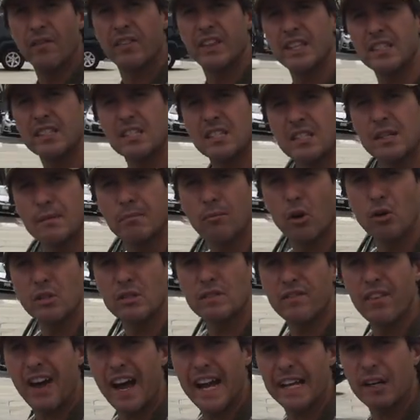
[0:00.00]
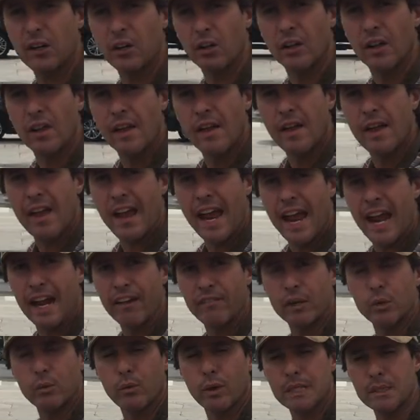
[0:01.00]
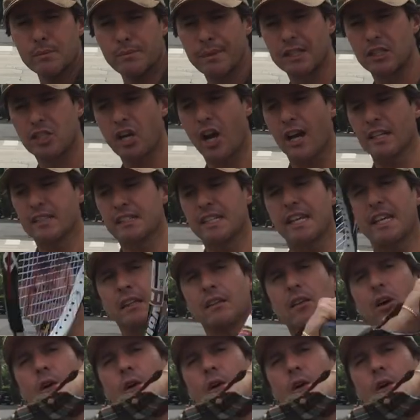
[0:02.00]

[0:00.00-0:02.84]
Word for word: This is the most vital. Everyone's been taught to hit